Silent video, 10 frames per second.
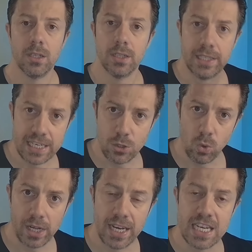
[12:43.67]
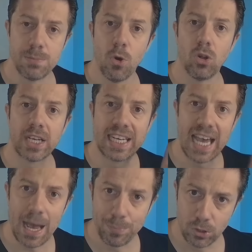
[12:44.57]
This one is more
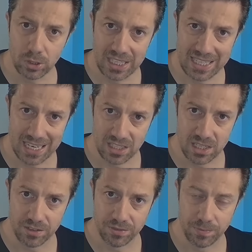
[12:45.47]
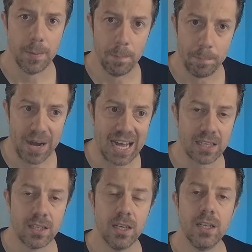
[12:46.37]
capital intensive, but